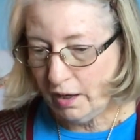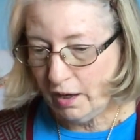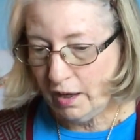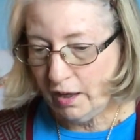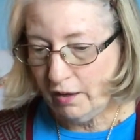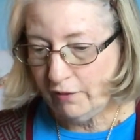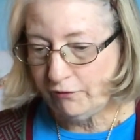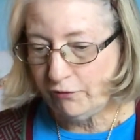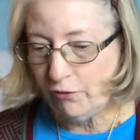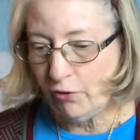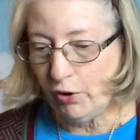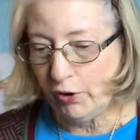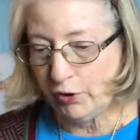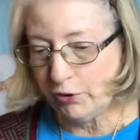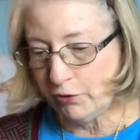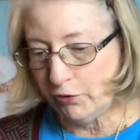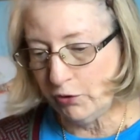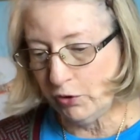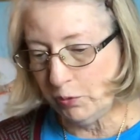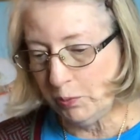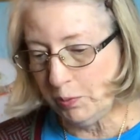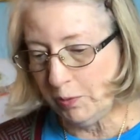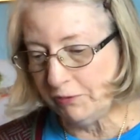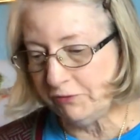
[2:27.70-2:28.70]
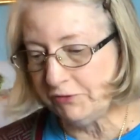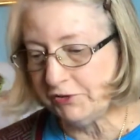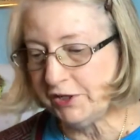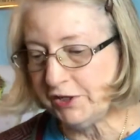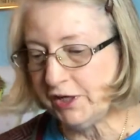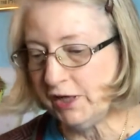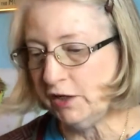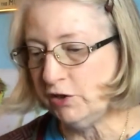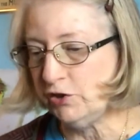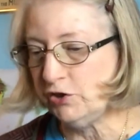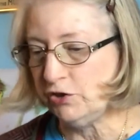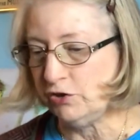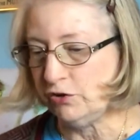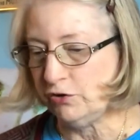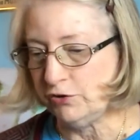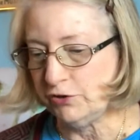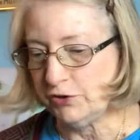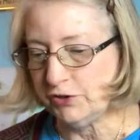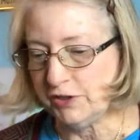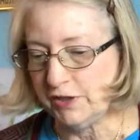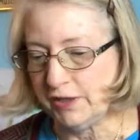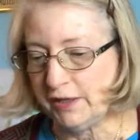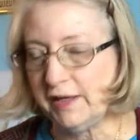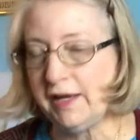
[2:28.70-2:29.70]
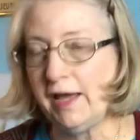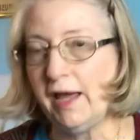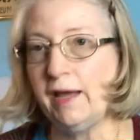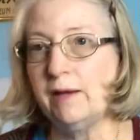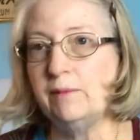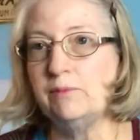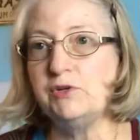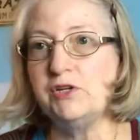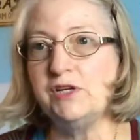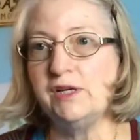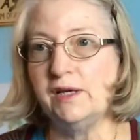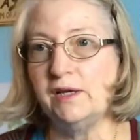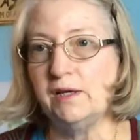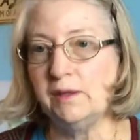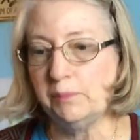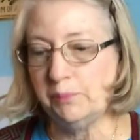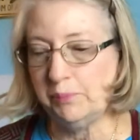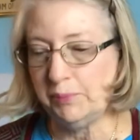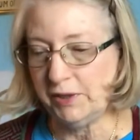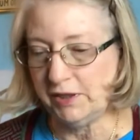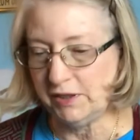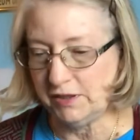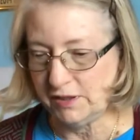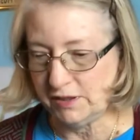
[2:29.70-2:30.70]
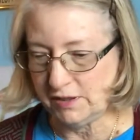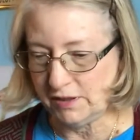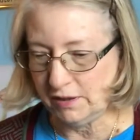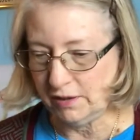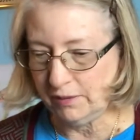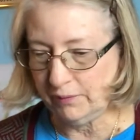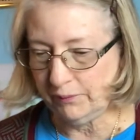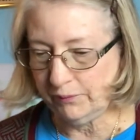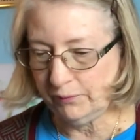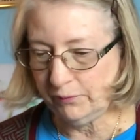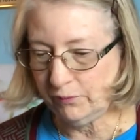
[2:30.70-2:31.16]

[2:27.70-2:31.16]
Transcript: for a group of teachers that came to eat pizza.